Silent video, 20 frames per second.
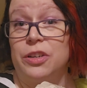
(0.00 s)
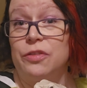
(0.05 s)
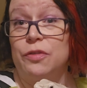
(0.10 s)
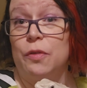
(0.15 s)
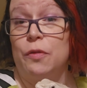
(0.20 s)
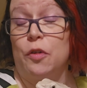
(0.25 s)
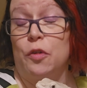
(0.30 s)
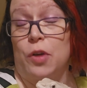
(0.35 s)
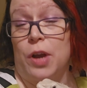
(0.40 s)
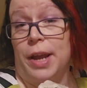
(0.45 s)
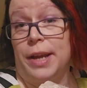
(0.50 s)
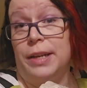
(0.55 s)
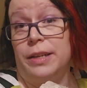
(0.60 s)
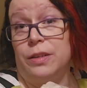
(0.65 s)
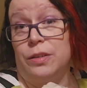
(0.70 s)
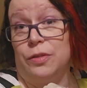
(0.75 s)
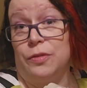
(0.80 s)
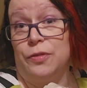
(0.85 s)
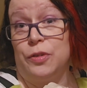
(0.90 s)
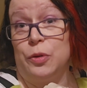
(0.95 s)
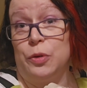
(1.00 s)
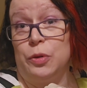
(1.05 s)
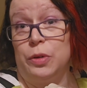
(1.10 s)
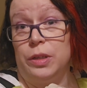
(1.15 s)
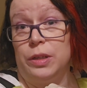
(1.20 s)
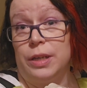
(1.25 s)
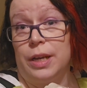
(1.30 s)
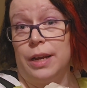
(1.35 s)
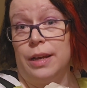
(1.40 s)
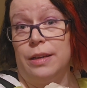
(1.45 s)
of a variety as
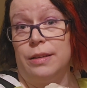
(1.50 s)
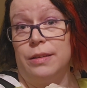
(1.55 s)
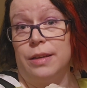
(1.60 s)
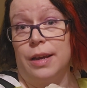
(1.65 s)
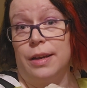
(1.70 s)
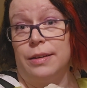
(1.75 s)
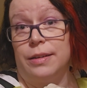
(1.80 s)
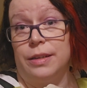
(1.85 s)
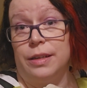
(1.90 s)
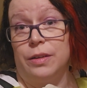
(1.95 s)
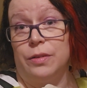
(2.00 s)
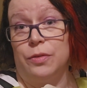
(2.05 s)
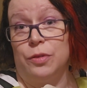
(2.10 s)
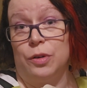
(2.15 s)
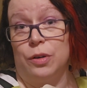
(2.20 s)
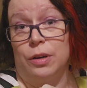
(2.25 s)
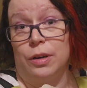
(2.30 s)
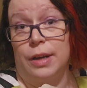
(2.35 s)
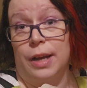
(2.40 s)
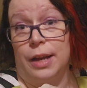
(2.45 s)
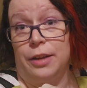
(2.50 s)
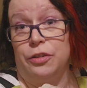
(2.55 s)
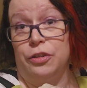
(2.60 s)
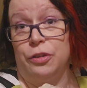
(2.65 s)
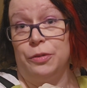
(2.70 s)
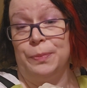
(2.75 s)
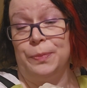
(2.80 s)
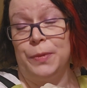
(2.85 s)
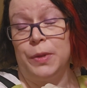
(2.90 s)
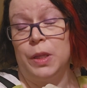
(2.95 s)
food as I did for
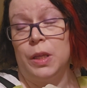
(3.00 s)
Kaiju.